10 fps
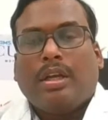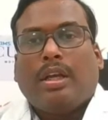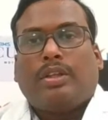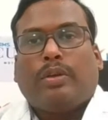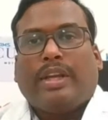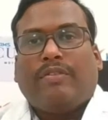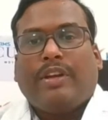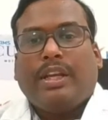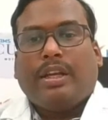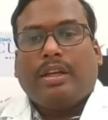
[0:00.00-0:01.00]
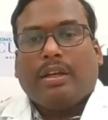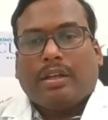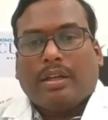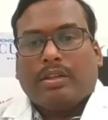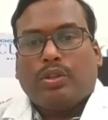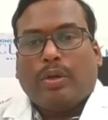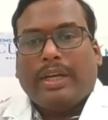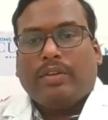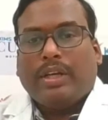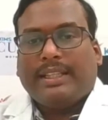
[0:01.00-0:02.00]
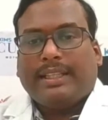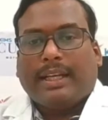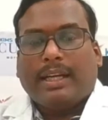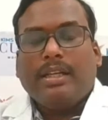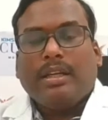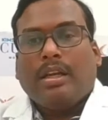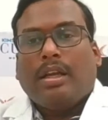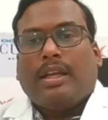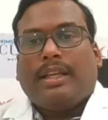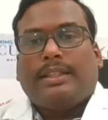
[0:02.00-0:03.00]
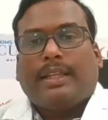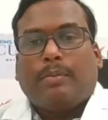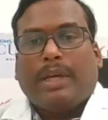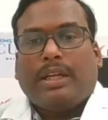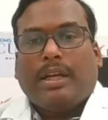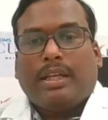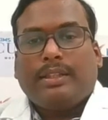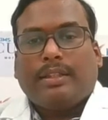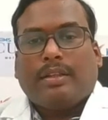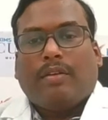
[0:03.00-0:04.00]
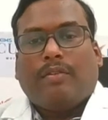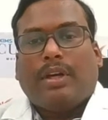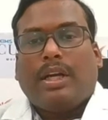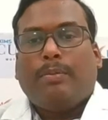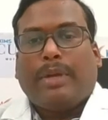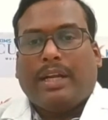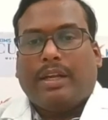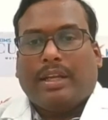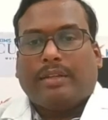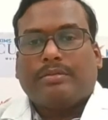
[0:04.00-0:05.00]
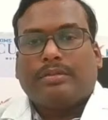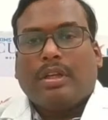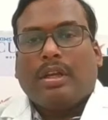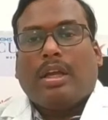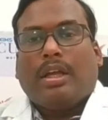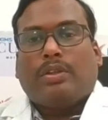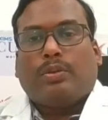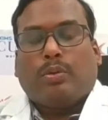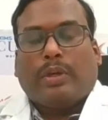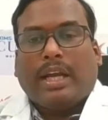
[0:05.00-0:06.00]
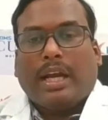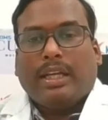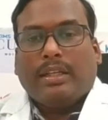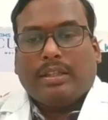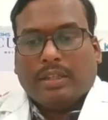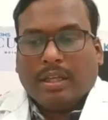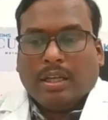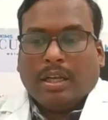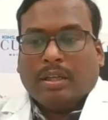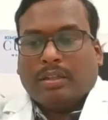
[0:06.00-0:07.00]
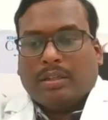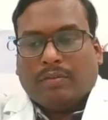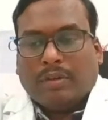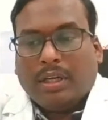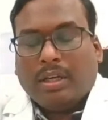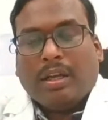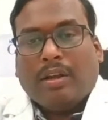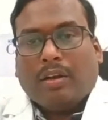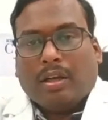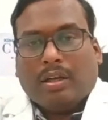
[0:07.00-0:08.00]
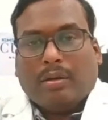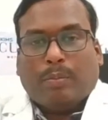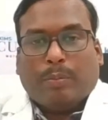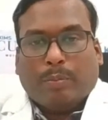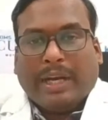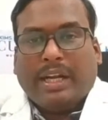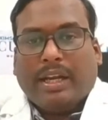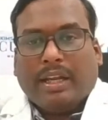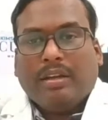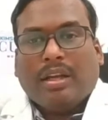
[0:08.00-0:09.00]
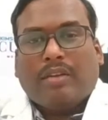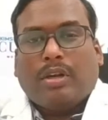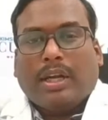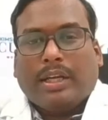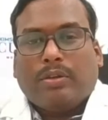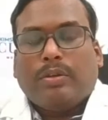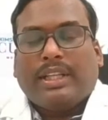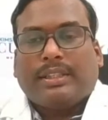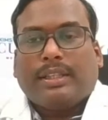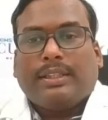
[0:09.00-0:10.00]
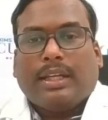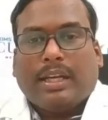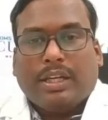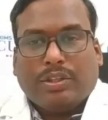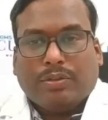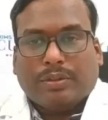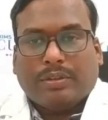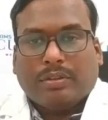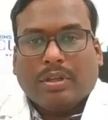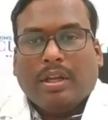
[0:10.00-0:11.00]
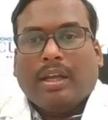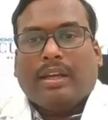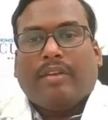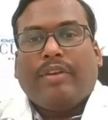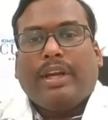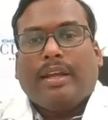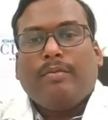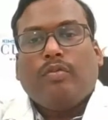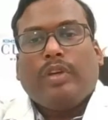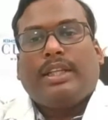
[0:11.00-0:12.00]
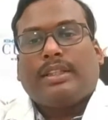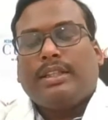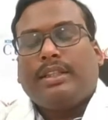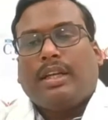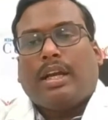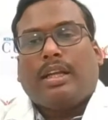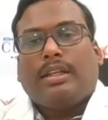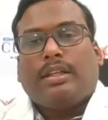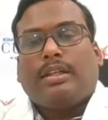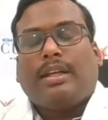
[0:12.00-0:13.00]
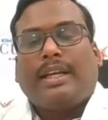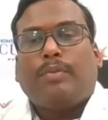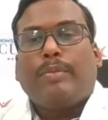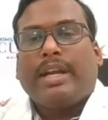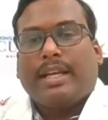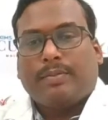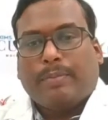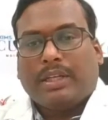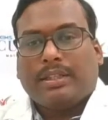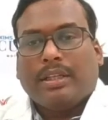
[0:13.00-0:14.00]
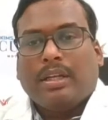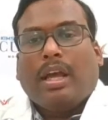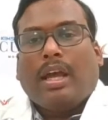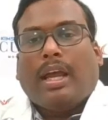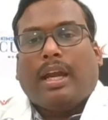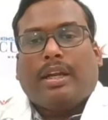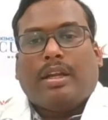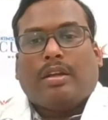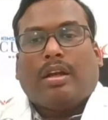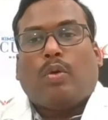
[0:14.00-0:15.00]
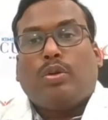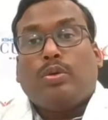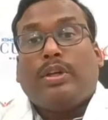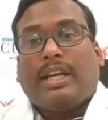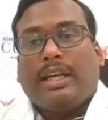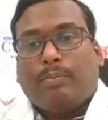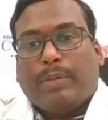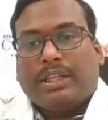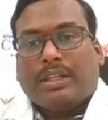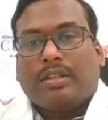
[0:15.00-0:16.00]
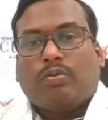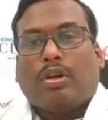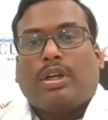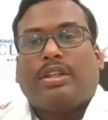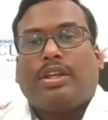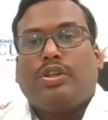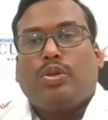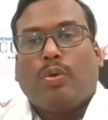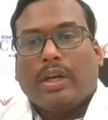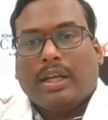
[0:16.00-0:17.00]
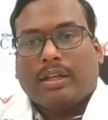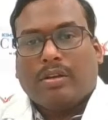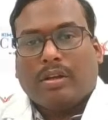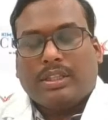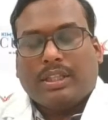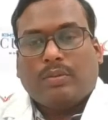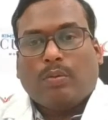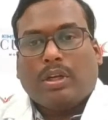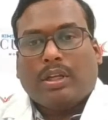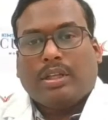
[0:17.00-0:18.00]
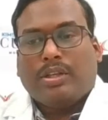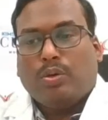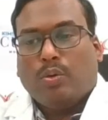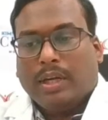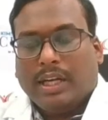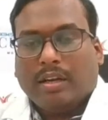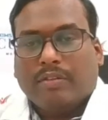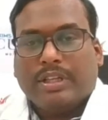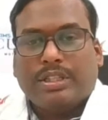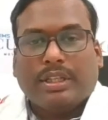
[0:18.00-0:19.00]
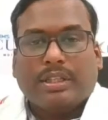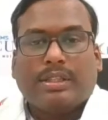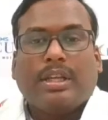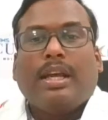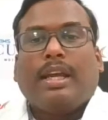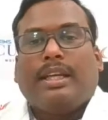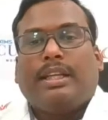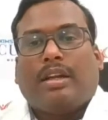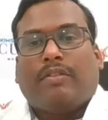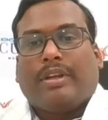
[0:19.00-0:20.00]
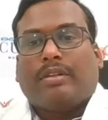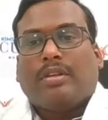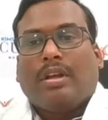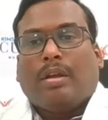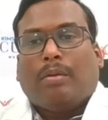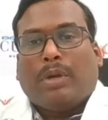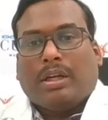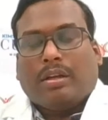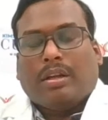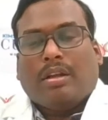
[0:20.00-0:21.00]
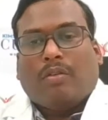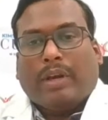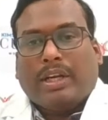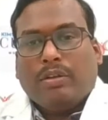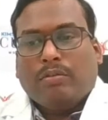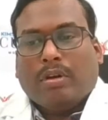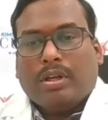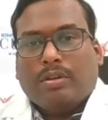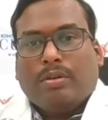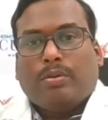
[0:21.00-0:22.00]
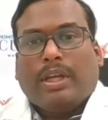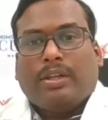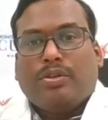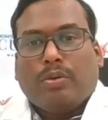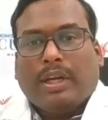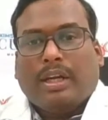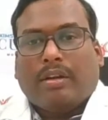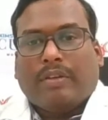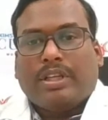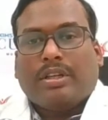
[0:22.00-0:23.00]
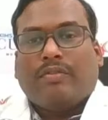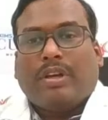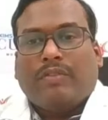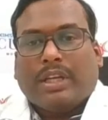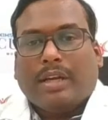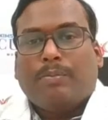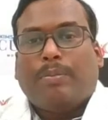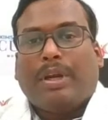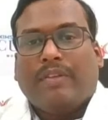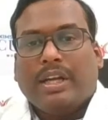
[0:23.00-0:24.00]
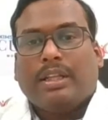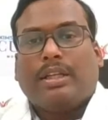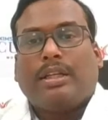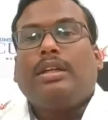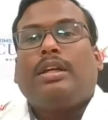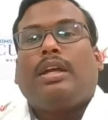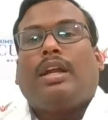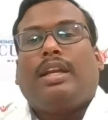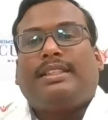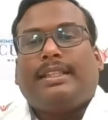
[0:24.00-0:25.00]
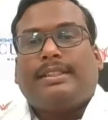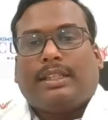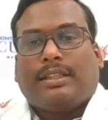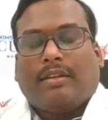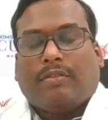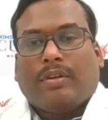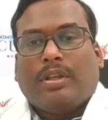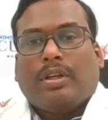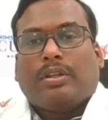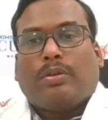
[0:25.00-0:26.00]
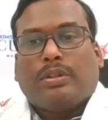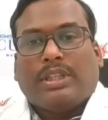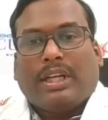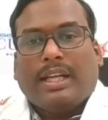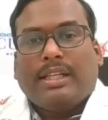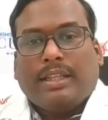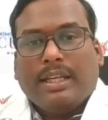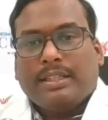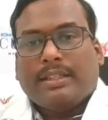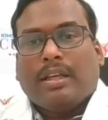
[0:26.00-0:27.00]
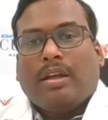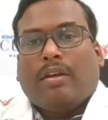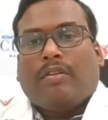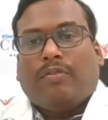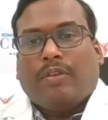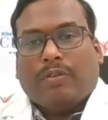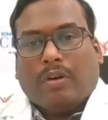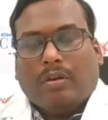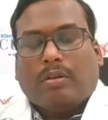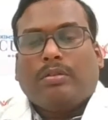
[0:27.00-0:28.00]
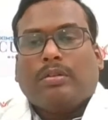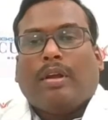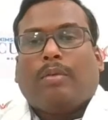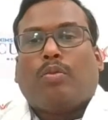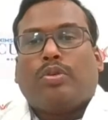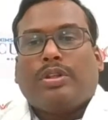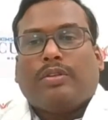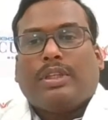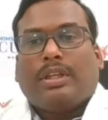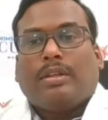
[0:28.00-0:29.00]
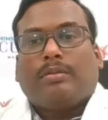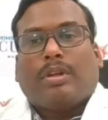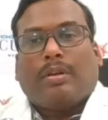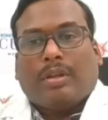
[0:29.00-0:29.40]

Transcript: So, every year, July 22nd is celebrated as World Brain Day. So, regarding the World Brain Day, I would like to discuss certain issues. Every time we discuss regarding the treatment aspects and how to treat patients, what are the newer technologies, what are the newer interventions in that way. But why do you want to do a newer intervention when we can prevent the disease itself? So, certain things, if we follow, most of the